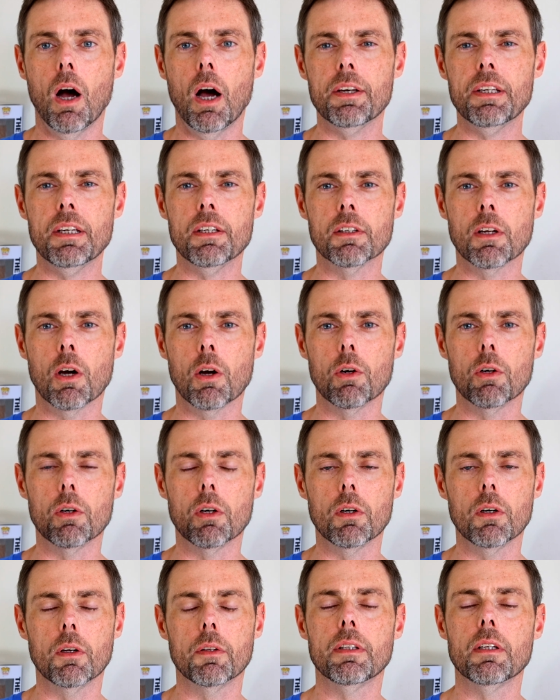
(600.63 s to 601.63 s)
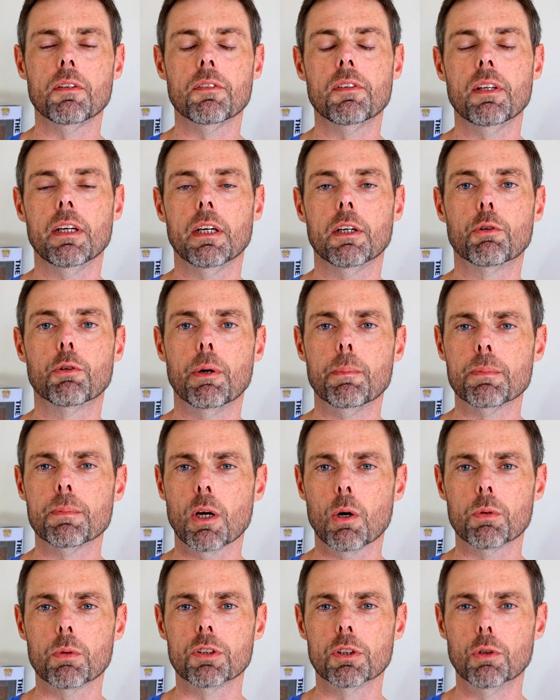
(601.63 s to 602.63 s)
didn't think
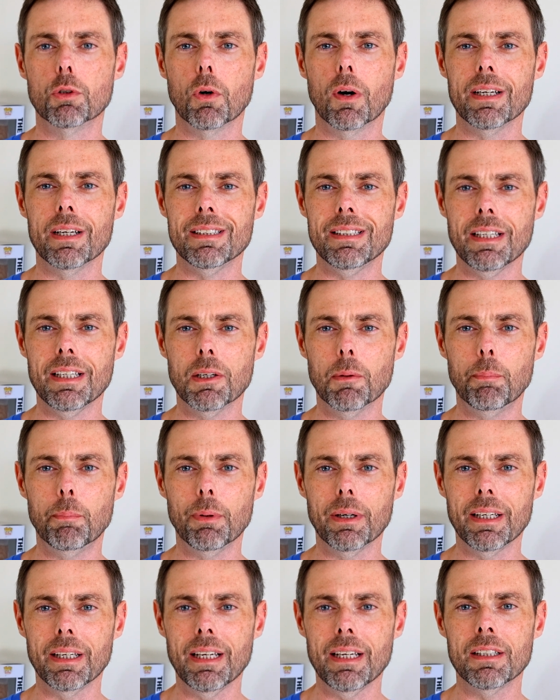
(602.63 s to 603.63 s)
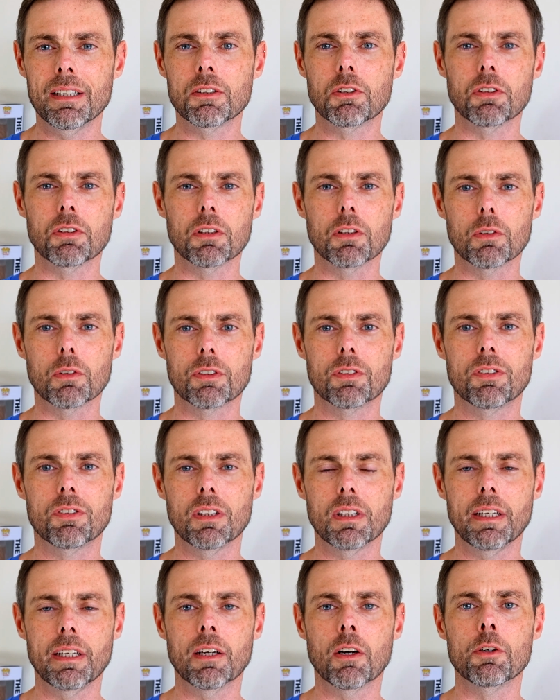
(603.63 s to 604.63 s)
Krypto was a good idea to bring in because it looked
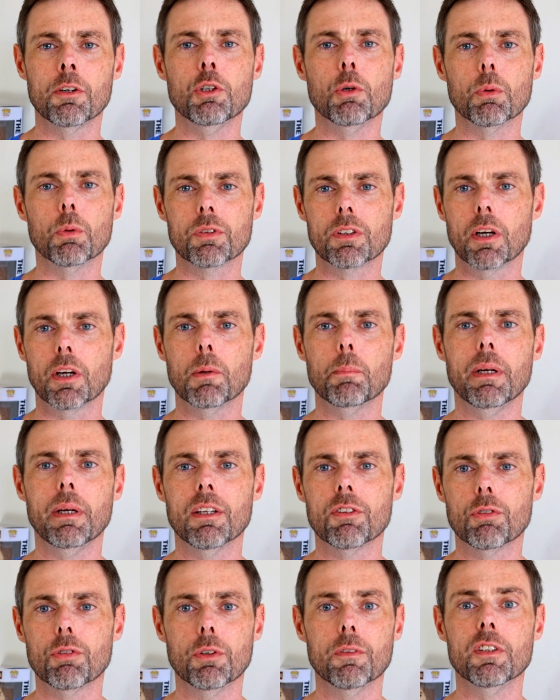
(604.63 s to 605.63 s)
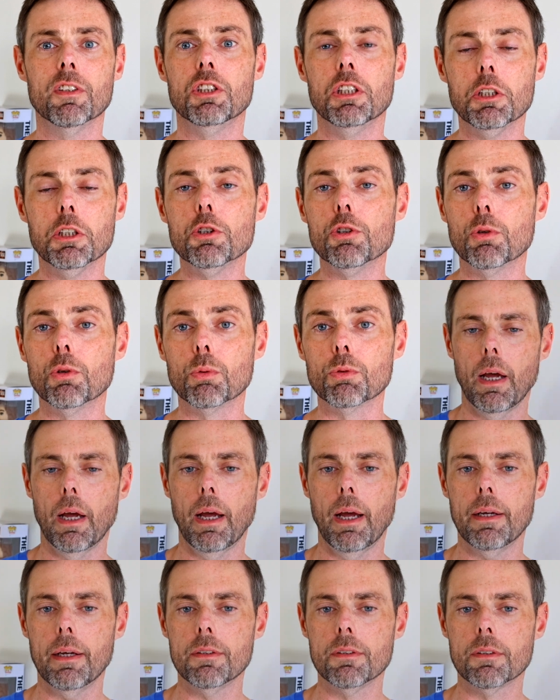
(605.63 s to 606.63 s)
silly, and I knew it was going to be a sort of a digital.
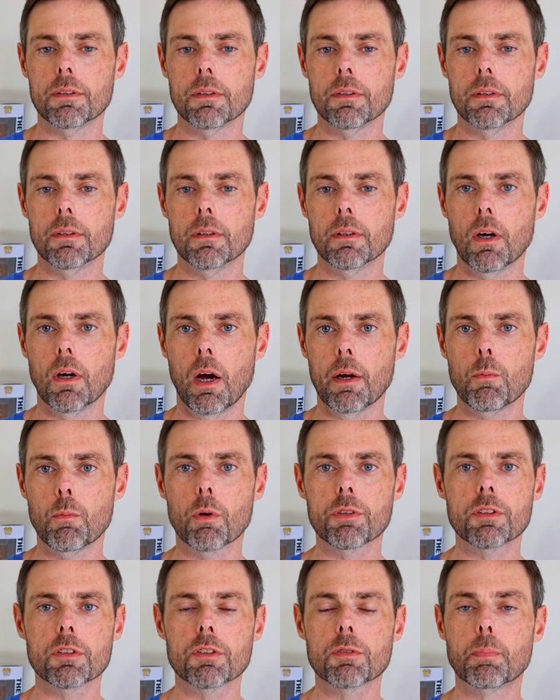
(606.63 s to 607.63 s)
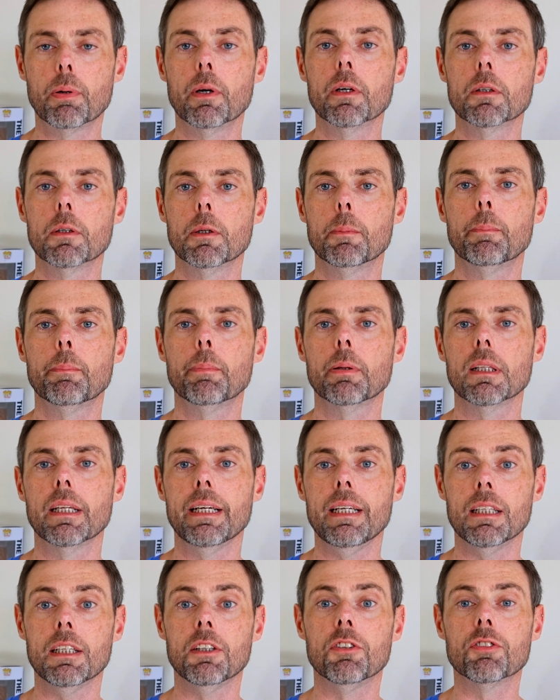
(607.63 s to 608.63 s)
And I wasn't
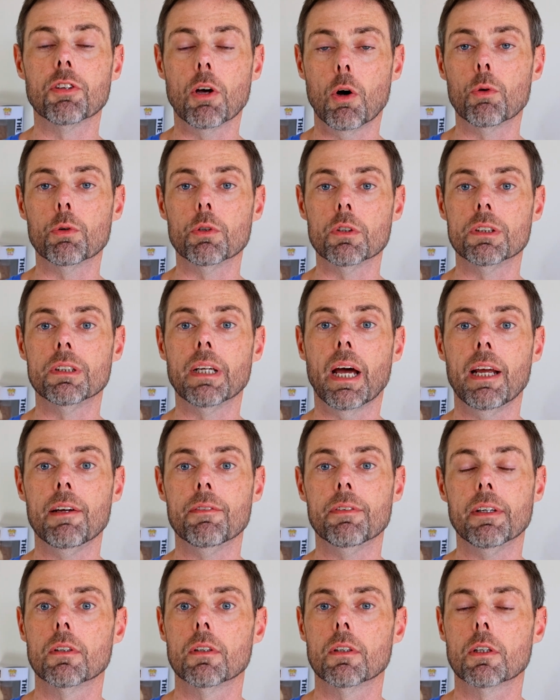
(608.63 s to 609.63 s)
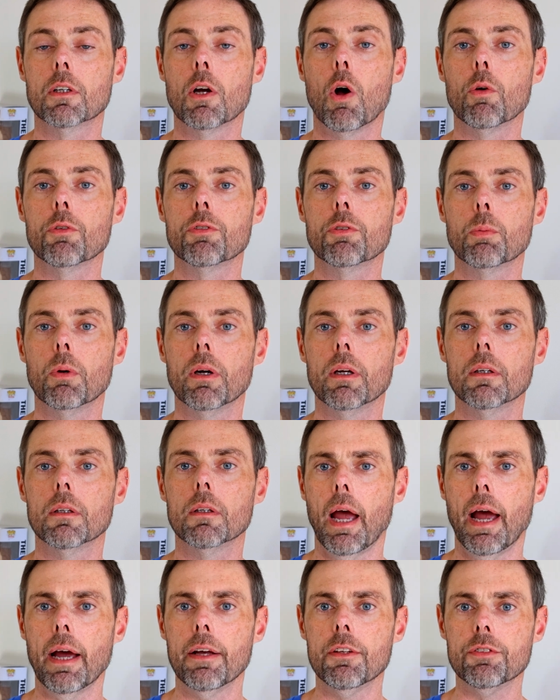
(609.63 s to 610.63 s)
completely sold on David Colesworth
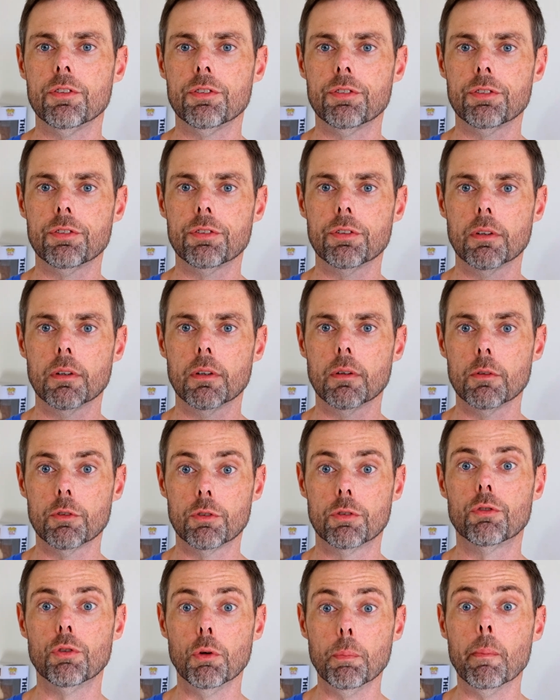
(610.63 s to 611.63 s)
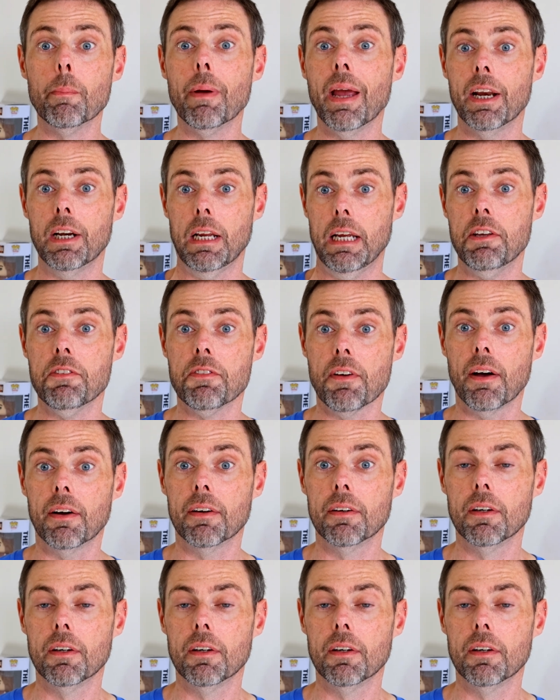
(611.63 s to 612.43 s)
as Superman either.